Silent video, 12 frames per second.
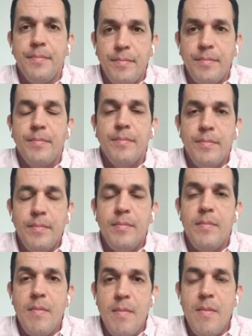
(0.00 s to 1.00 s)

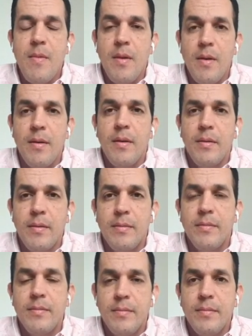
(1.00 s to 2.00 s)

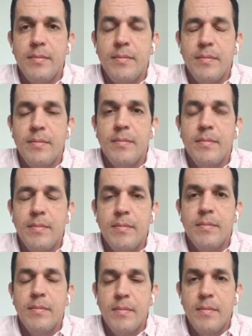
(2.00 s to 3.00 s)

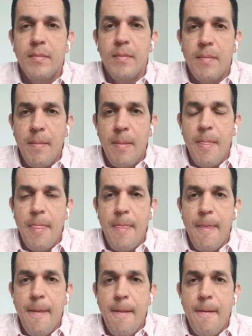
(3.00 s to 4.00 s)

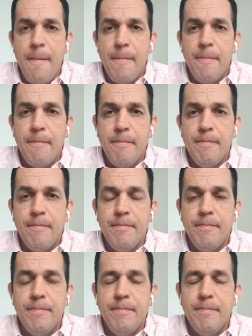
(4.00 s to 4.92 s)
[no speech]